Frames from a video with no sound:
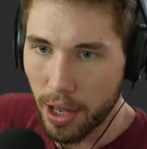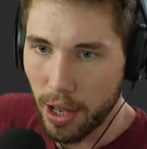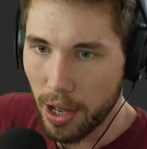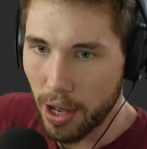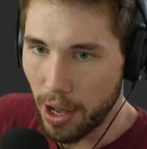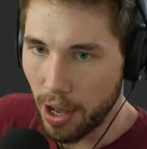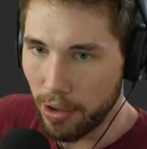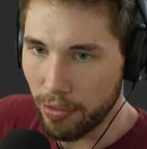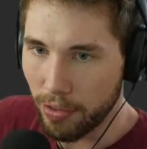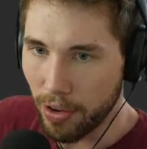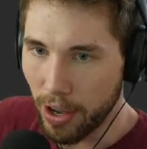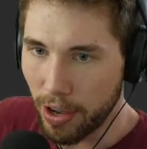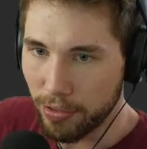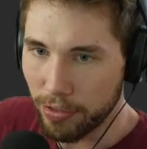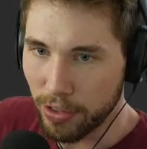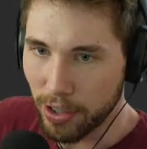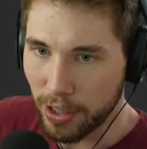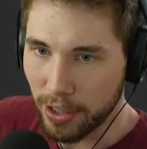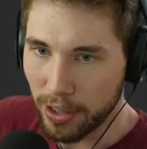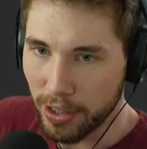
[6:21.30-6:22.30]
I've
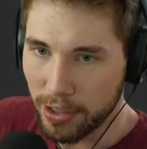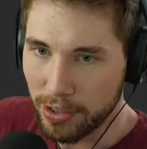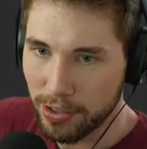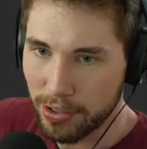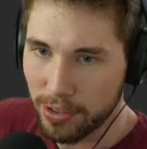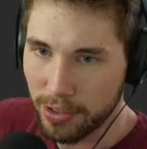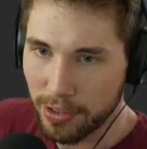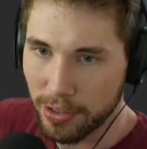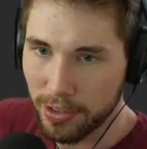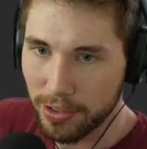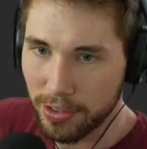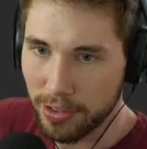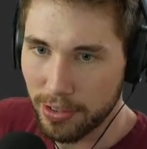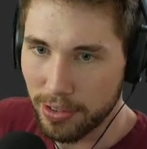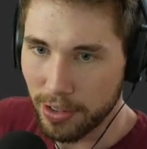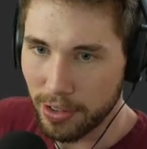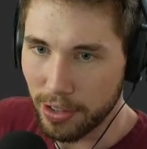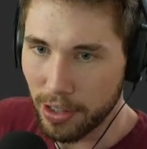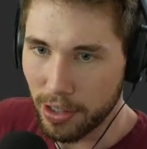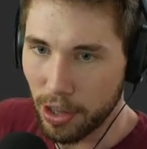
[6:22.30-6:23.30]
done this
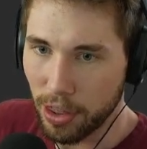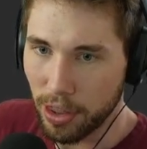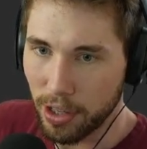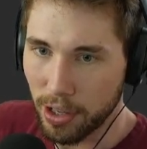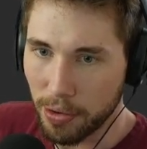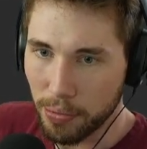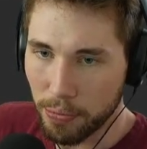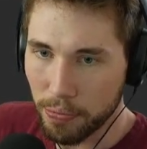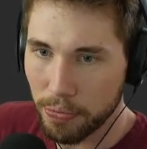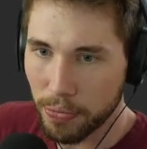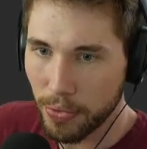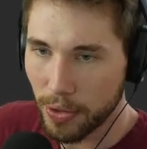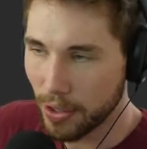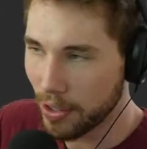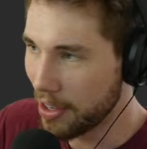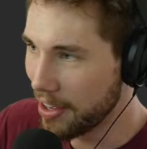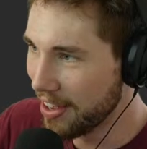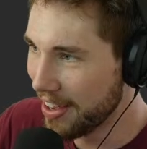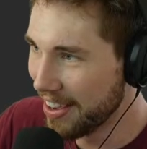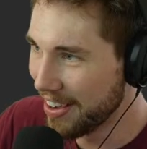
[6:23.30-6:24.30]
silly thing
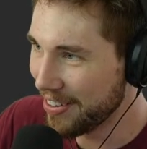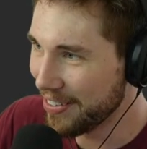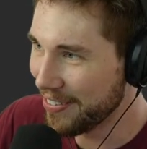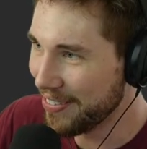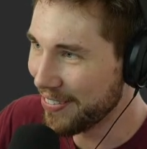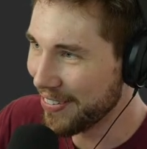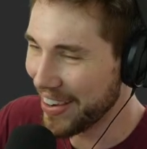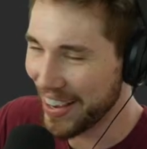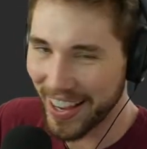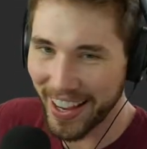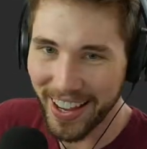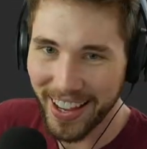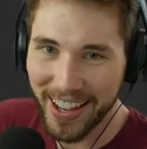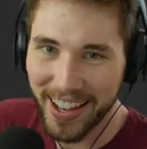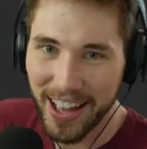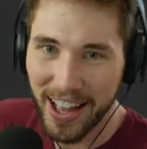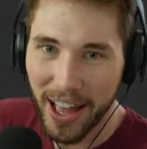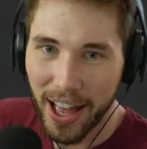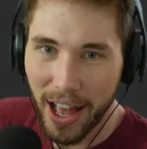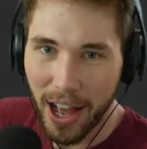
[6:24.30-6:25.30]
where
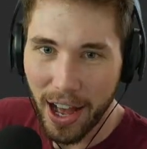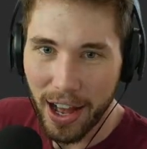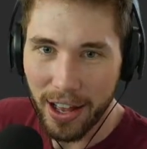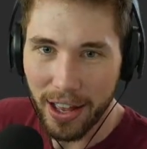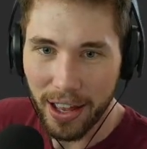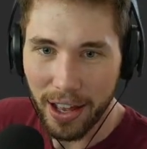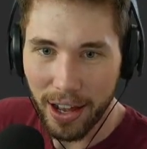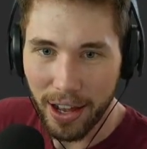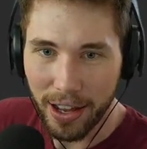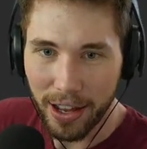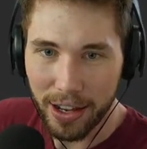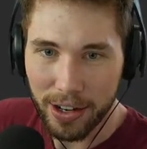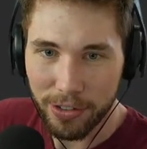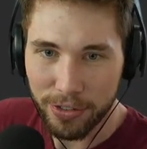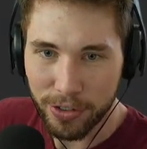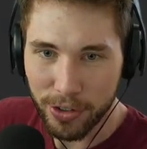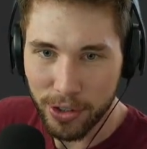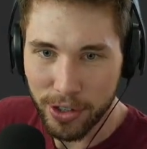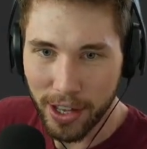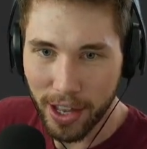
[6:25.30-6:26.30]
in a
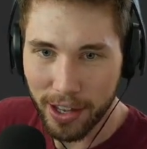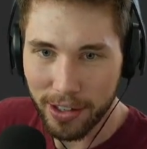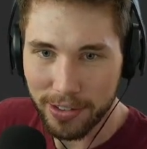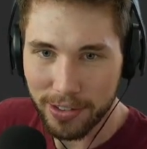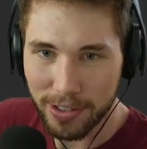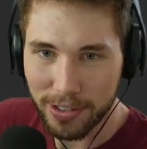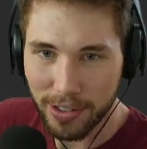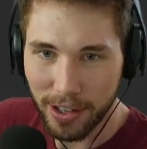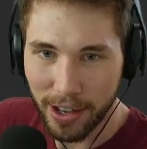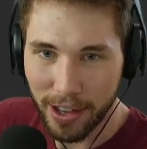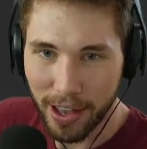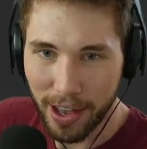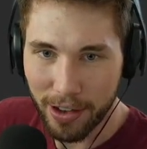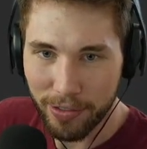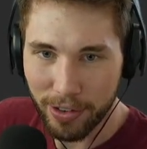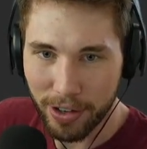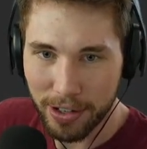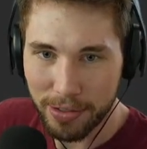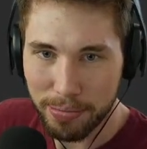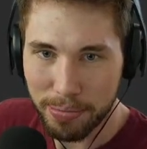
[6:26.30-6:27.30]
few cases I have
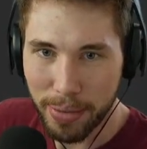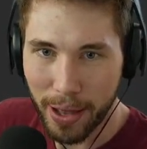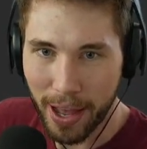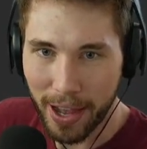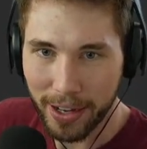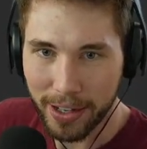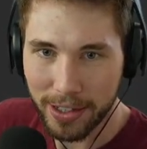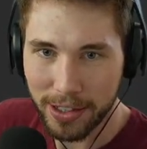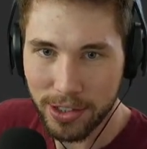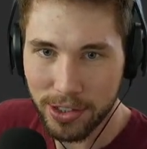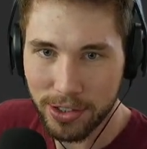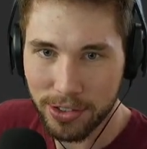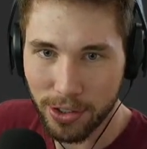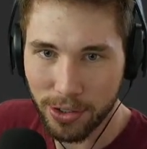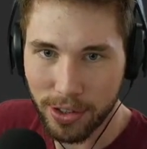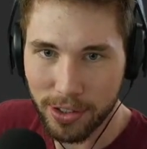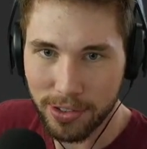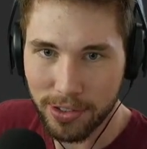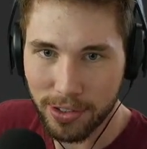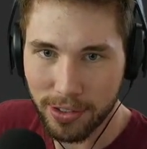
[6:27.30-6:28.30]
a package. So
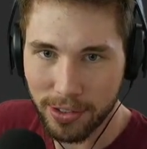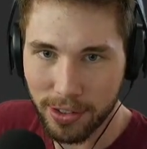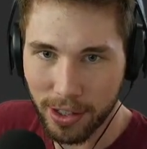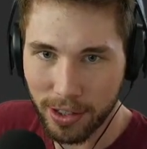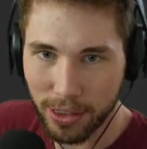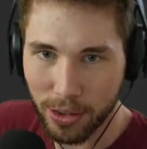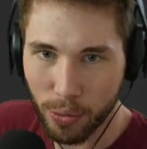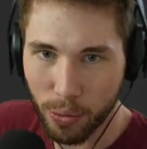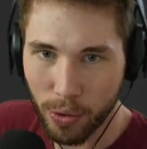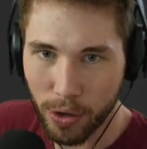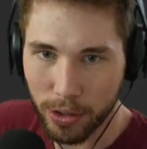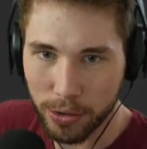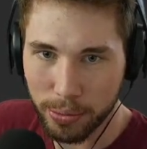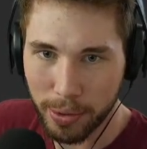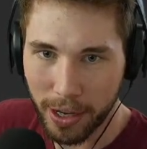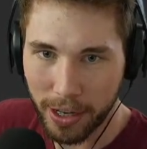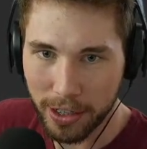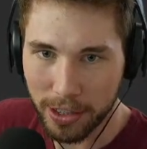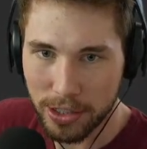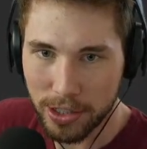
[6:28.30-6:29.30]
this is like the world
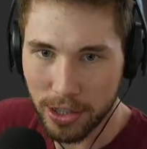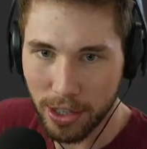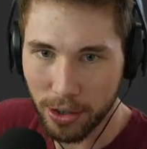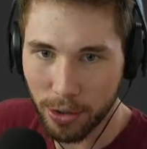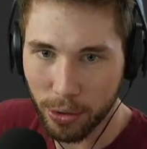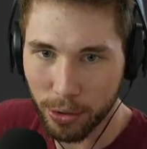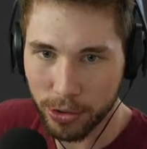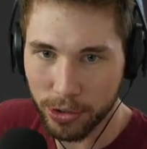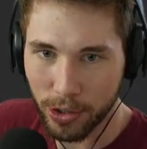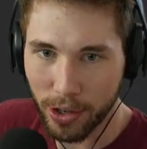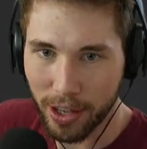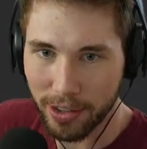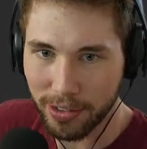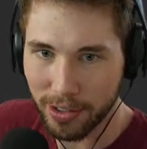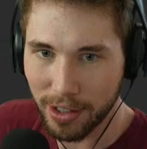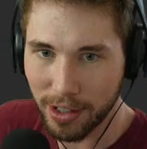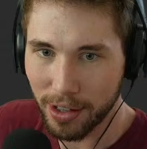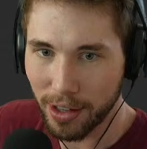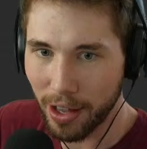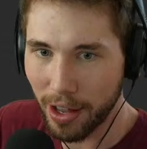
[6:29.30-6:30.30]
package that also has a
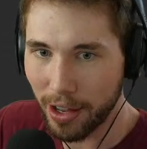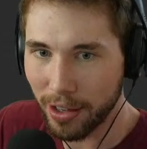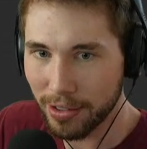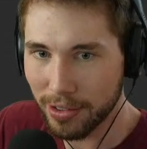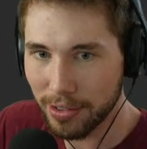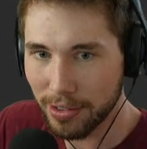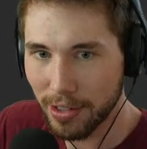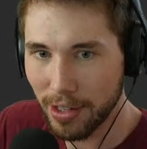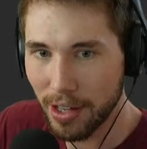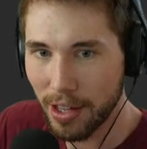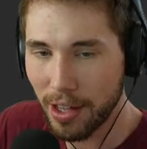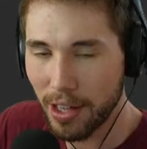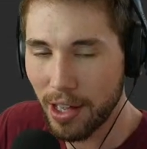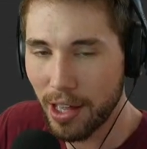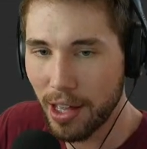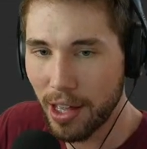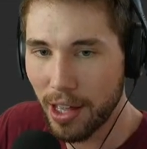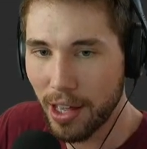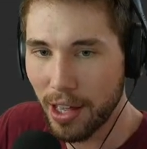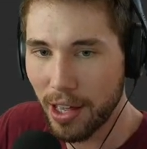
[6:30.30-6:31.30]
class
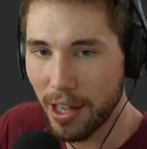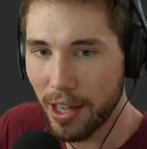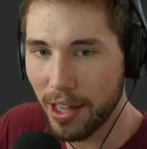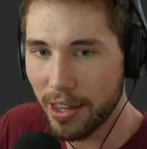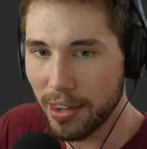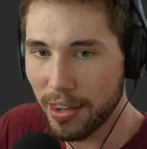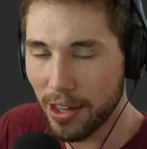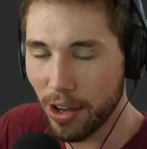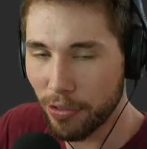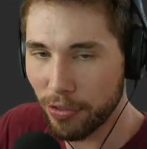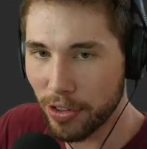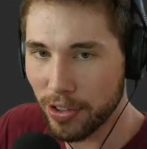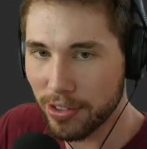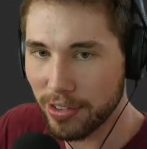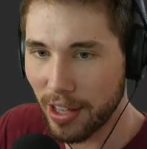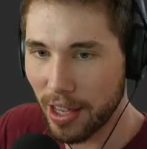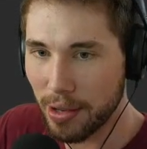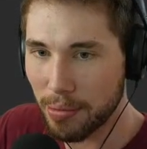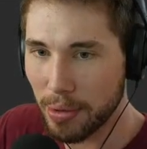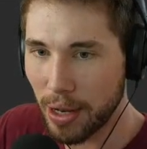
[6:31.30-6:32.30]
of the
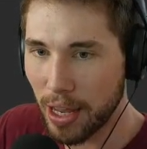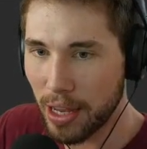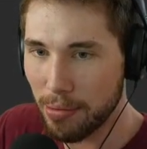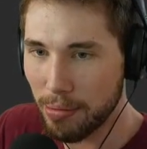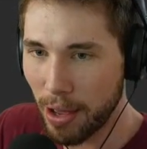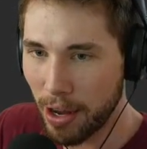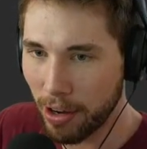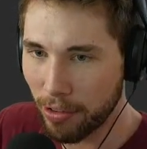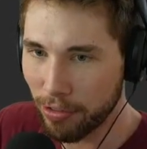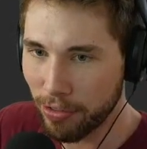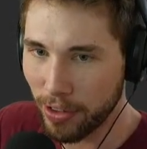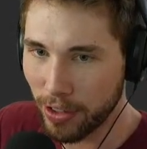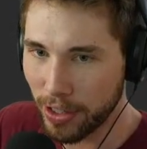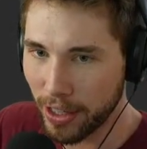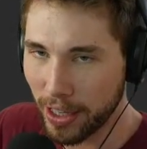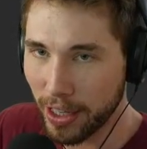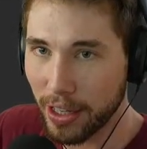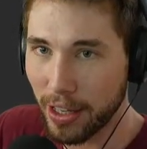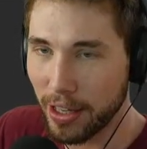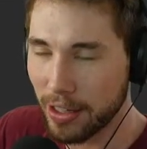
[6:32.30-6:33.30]
same name, and I feel
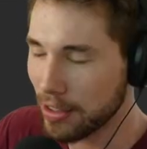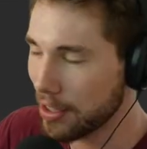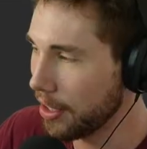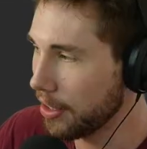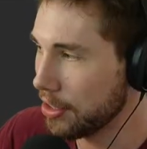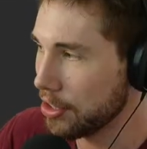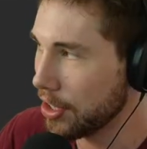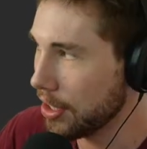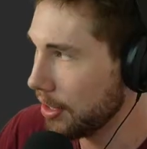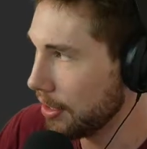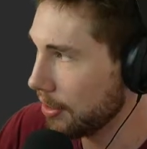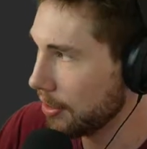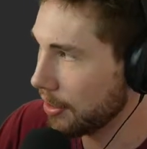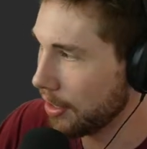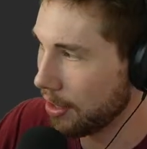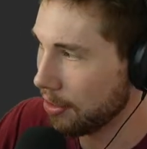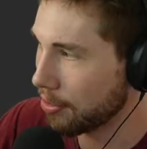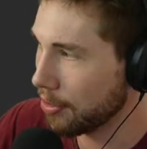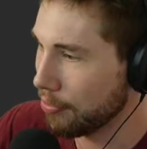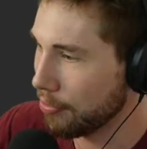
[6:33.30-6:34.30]
like IntelliJ
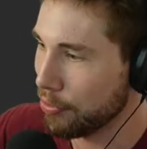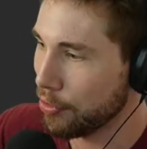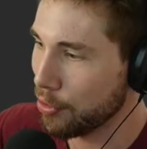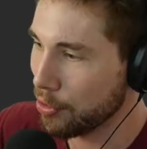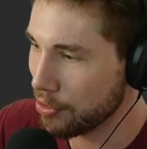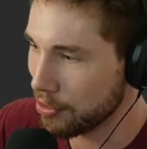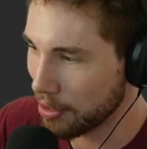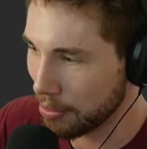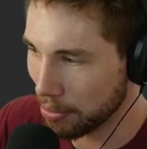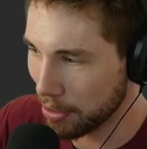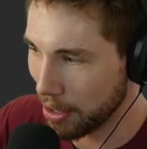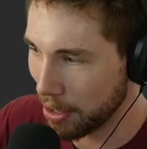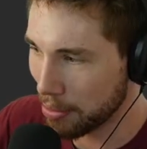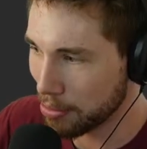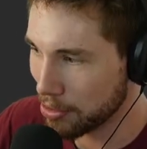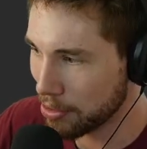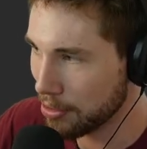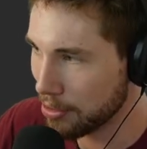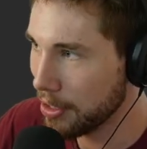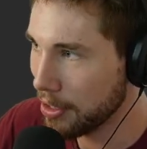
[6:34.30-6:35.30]
gets confused
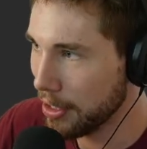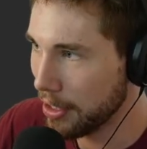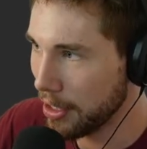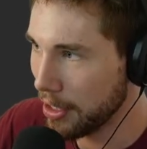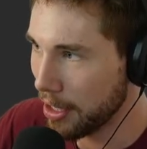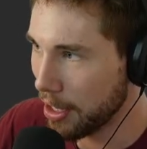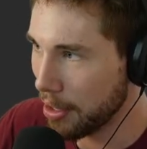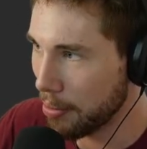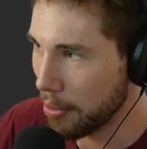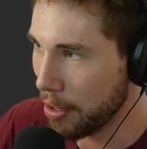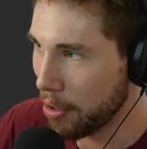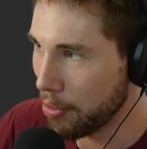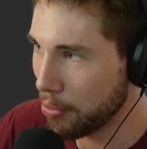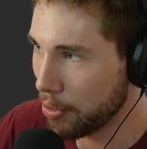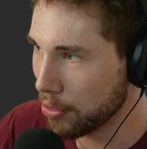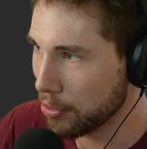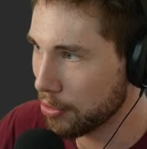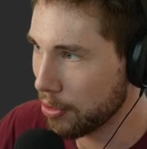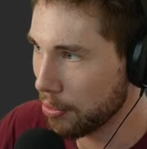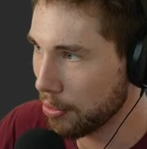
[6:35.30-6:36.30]
sometimes about
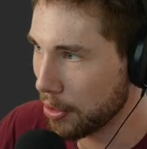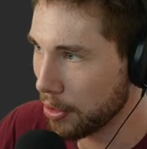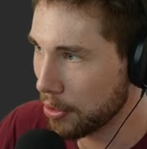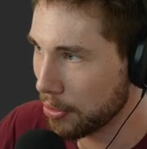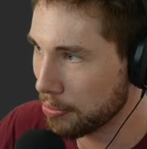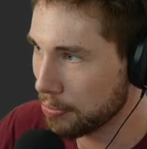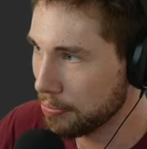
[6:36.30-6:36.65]
what's going on.